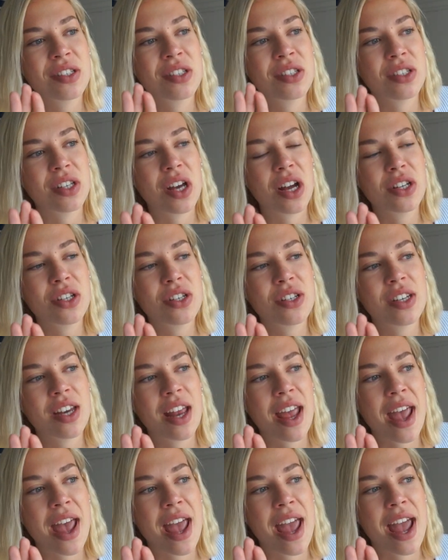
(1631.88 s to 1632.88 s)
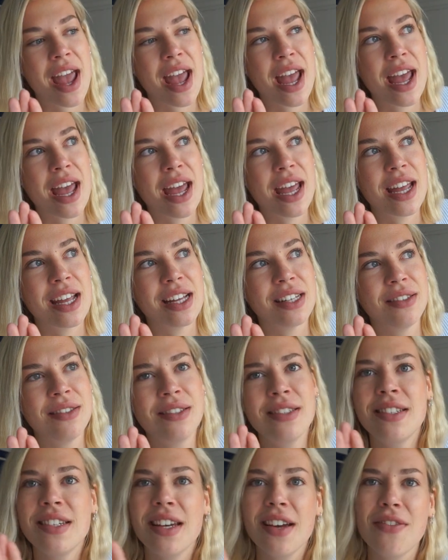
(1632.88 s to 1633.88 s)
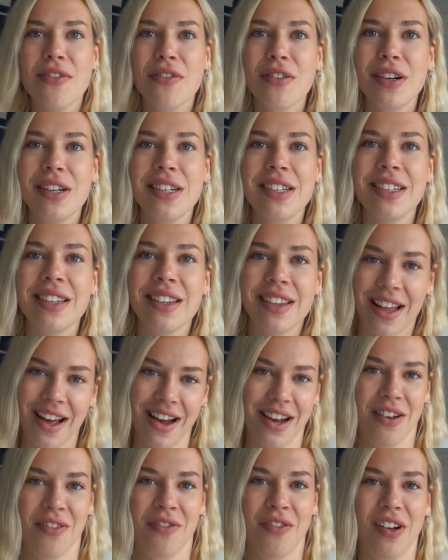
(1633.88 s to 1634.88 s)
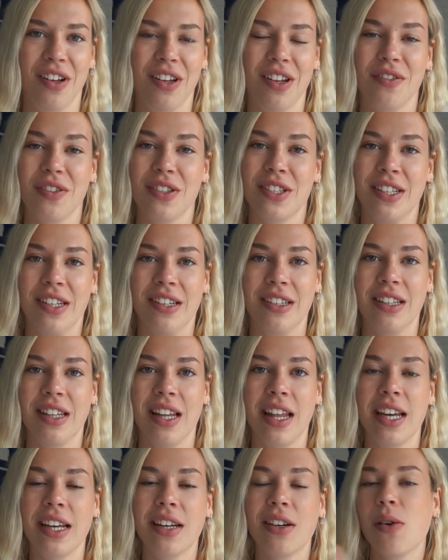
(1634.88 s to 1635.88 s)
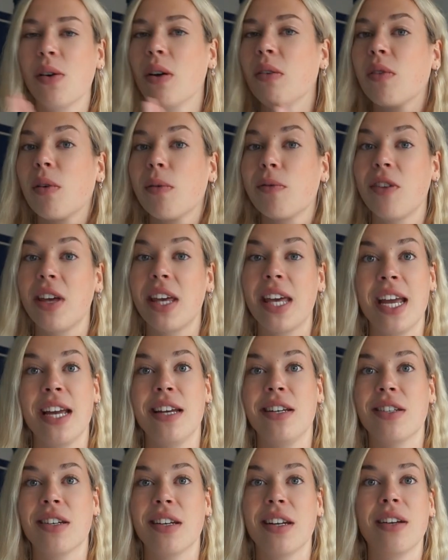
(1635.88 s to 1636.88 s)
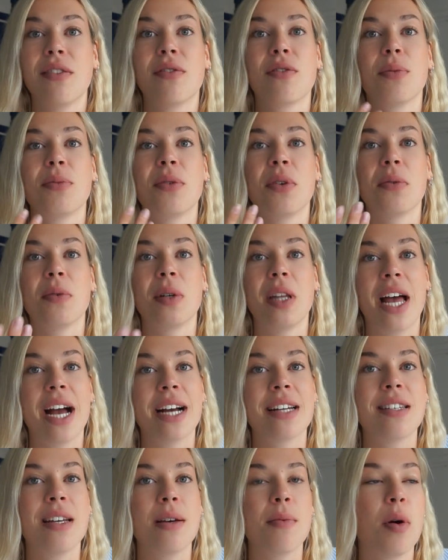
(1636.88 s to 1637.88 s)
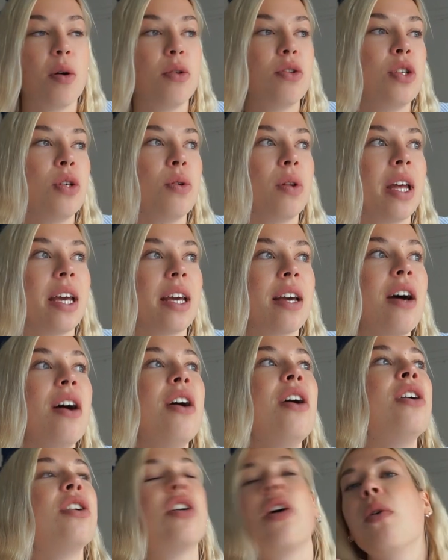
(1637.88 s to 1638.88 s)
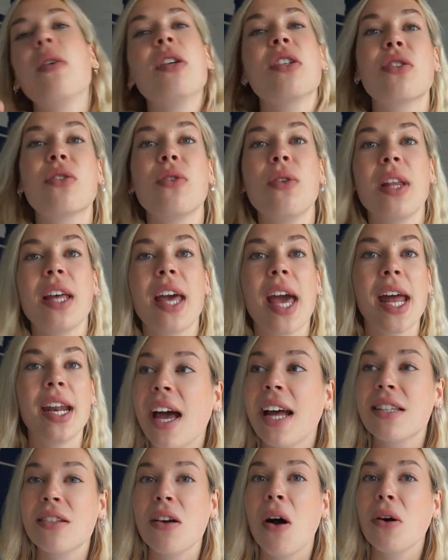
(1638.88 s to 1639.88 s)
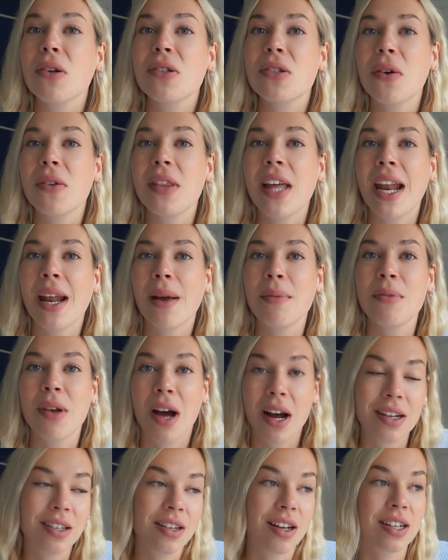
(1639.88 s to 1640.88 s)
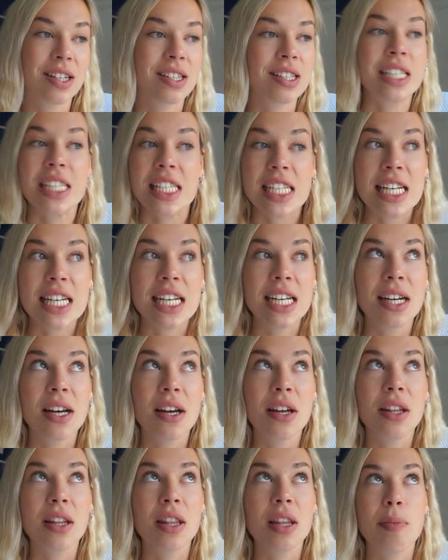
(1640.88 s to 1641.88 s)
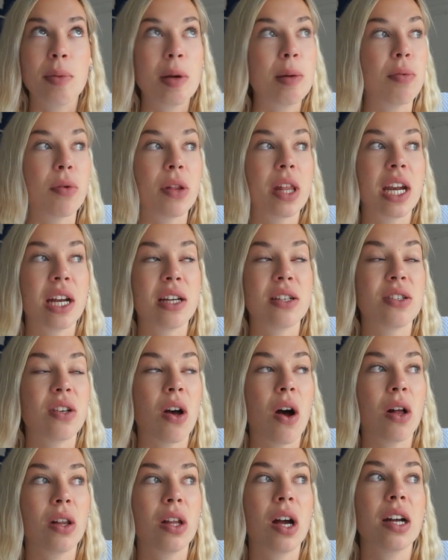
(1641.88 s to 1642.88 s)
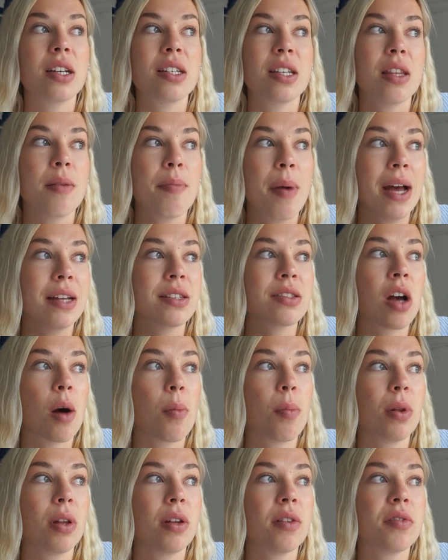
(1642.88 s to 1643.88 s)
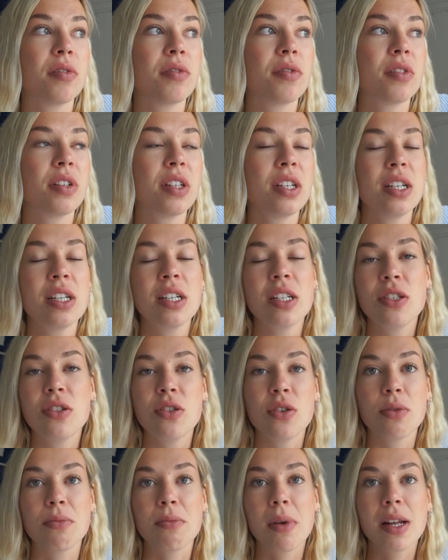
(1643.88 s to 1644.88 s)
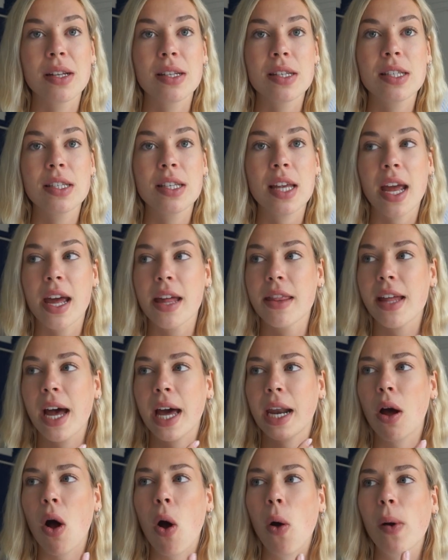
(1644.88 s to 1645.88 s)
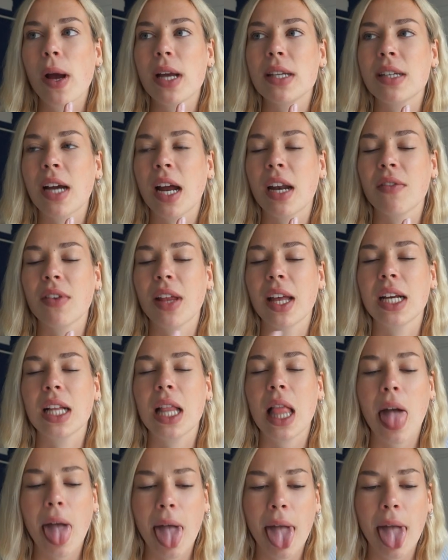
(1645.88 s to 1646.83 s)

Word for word: such a different life all of a sudden, like going from vacation and from your relaxing mode to like going to school again. It's also that I'm not gonna see the people that I saw a lot in the past couple of 2 months, and that always kind of like